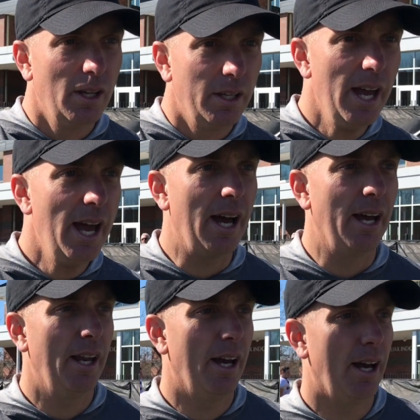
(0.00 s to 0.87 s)

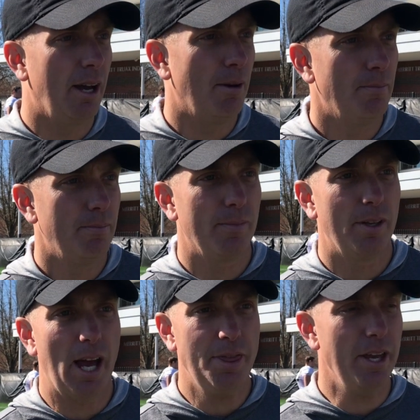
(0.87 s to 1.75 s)
Yeah, um,
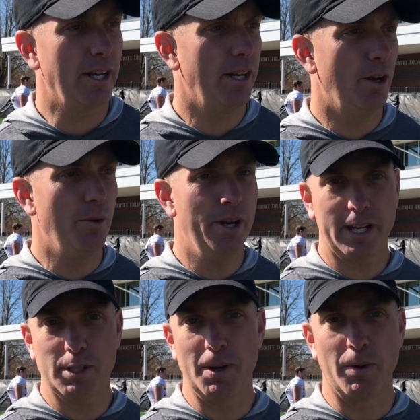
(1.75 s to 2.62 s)
I think you know
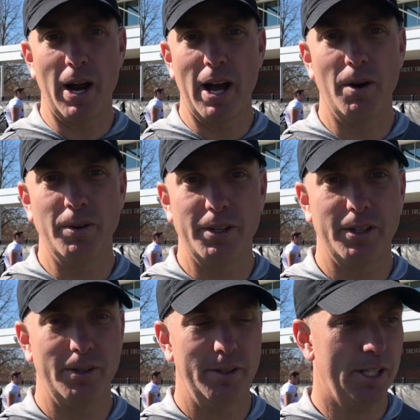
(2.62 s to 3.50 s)
Nick's been around.
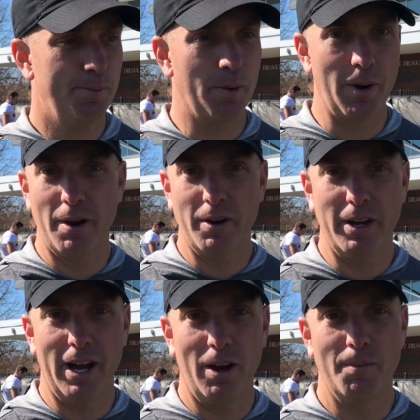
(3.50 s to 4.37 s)
Nick's been around it
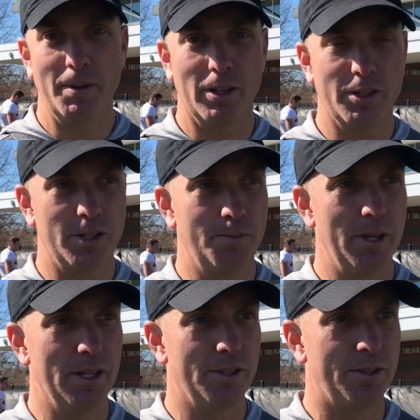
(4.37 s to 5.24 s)
now. I mean, this would
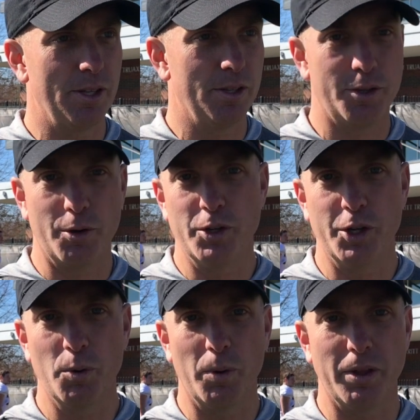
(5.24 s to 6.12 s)
be his, his third
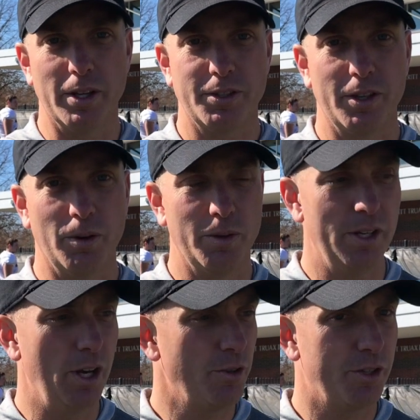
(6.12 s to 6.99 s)
year with us, so he
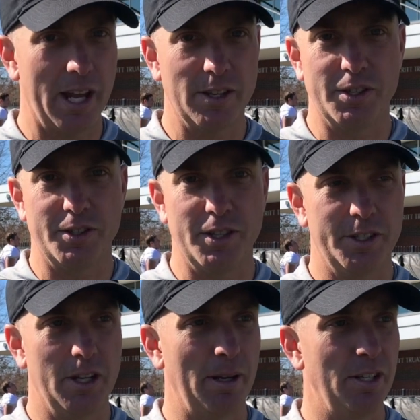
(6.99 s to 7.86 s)
understands the
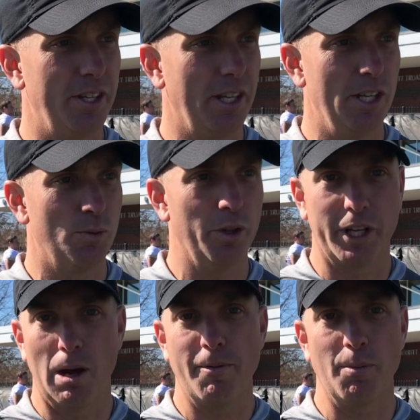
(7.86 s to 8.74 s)
system. I just think he's really
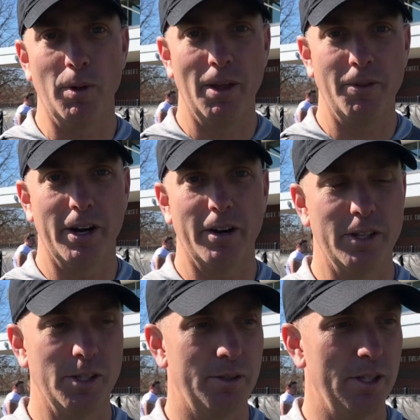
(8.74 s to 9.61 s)
comfortable out there.
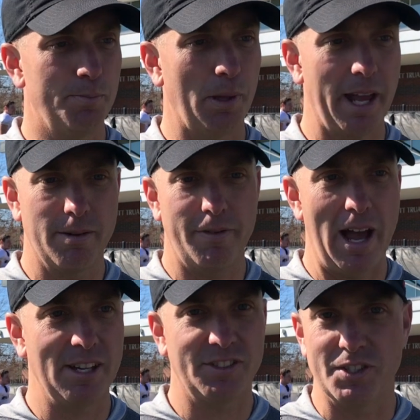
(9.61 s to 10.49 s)
He's, he's playing fast.